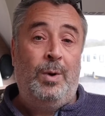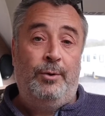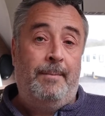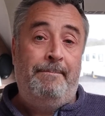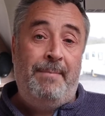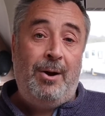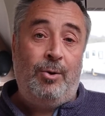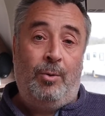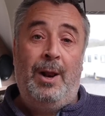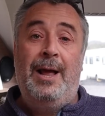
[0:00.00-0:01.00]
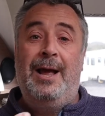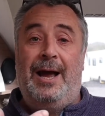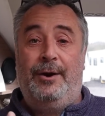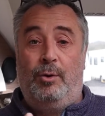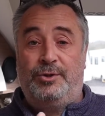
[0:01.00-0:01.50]
will not buckle
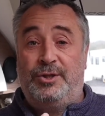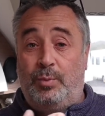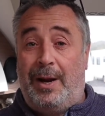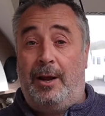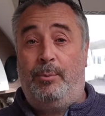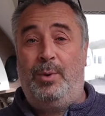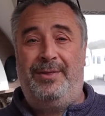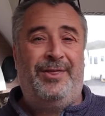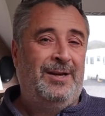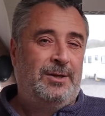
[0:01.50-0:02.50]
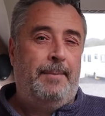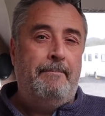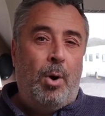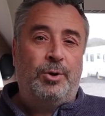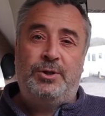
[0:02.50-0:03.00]
and not swell up with things like
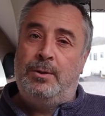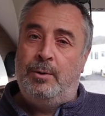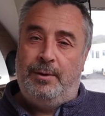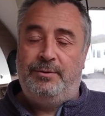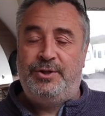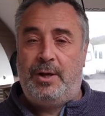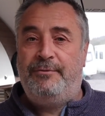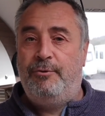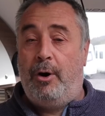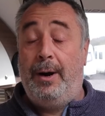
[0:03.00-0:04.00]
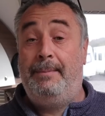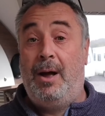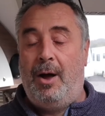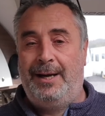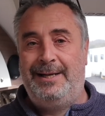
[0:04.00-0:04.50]
moss and stuff growing
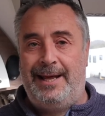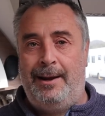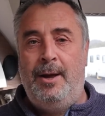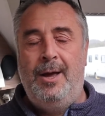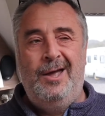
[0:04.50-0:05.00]
behind there,